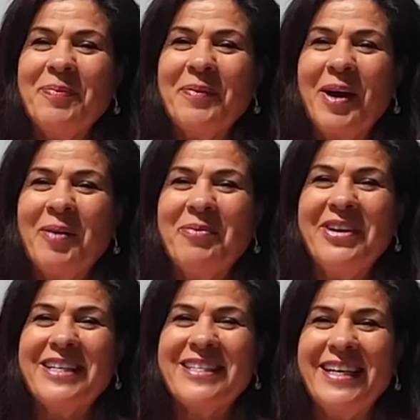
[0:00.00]

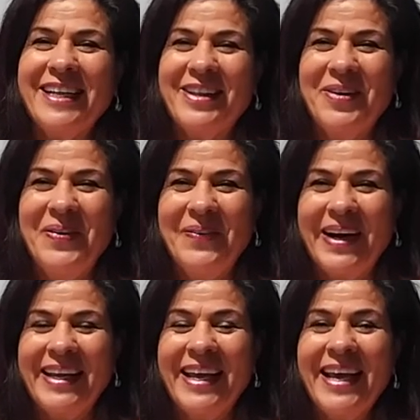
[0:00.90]
obviously, the
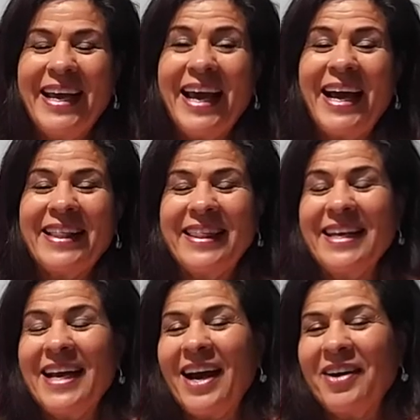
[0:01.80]
way I
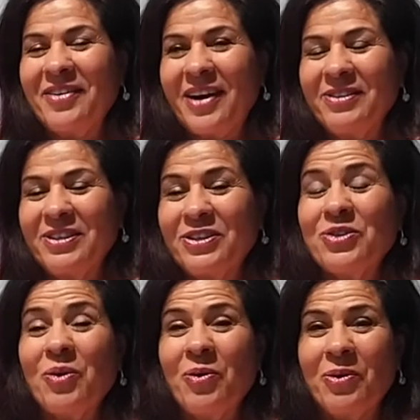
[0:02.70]
think I wrote it
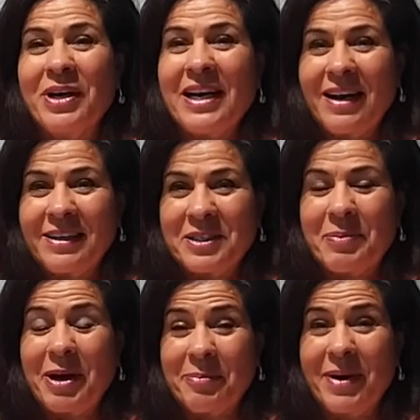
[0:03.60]
to organize
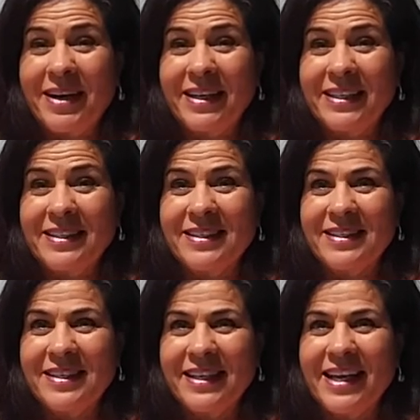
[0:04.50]
my mind.
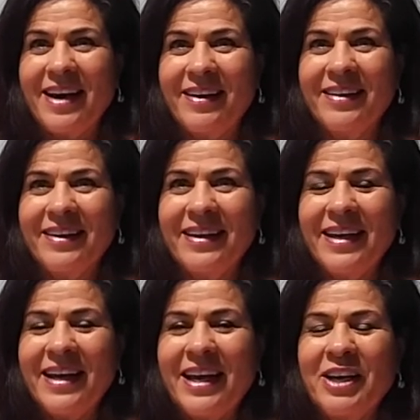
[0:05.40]
Yeah,
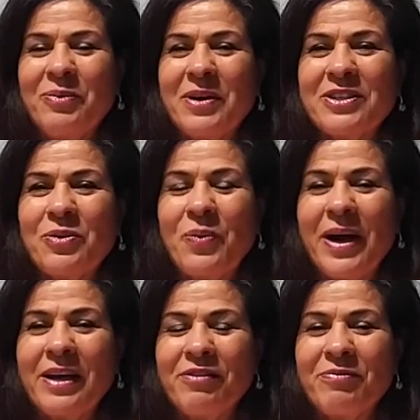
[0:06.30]
it was a
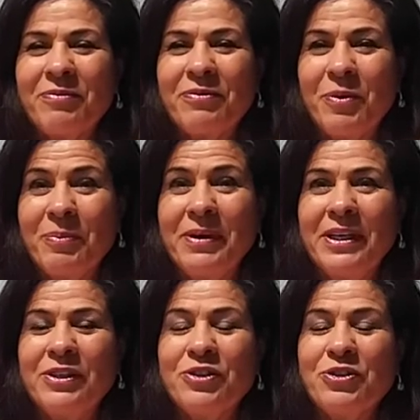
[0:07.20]
way of for
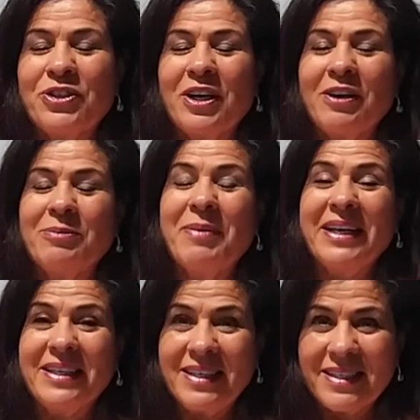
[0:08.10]
me to start
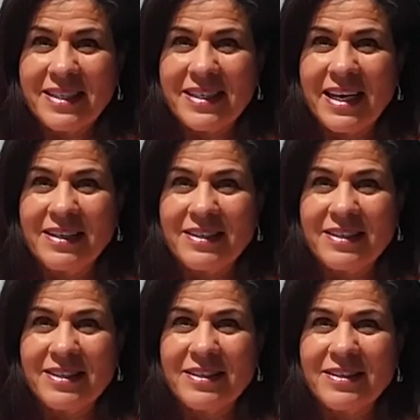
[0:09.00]
making
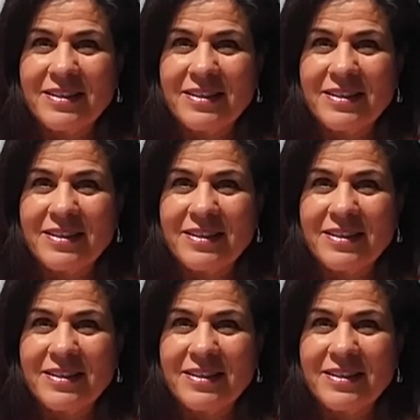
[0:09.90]
sense